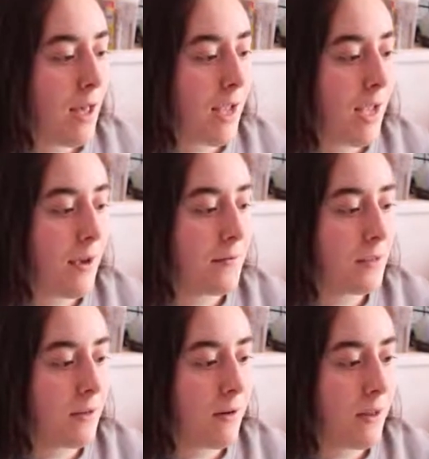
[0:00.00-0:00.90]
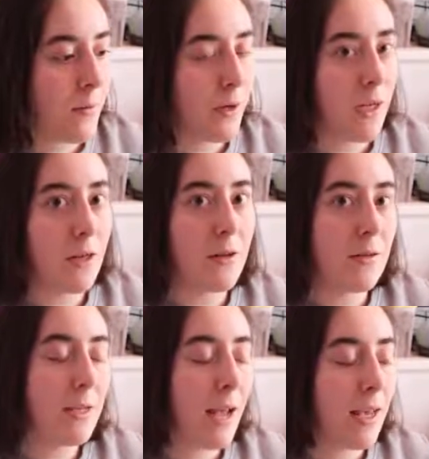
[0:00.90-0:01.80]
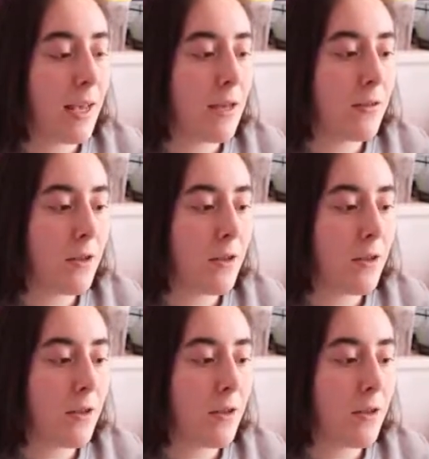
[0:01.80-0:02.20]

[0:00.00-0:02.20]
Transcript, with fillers: I have Cinderella working on her stockings,